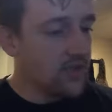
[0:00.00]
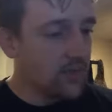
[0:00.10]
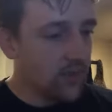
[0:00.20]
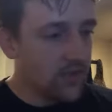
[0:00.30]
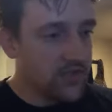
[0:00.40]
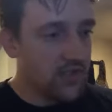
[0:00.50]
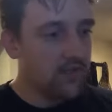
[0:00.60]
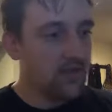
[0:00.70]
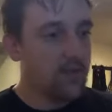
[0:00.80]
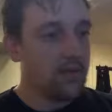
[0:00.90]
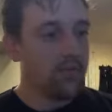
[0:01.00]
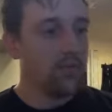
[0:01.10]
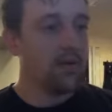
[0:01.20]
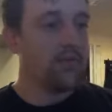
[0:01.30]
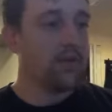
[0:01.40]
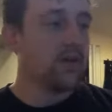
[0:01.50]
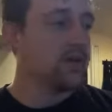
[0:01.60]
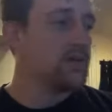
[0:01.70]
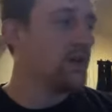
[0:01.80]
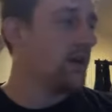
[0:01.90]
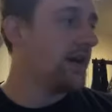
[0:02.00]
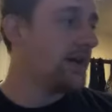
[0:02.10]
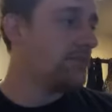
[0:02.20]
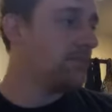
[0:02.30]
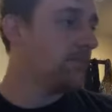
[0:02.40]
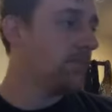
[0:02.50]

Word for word: Molinists often come up with because um,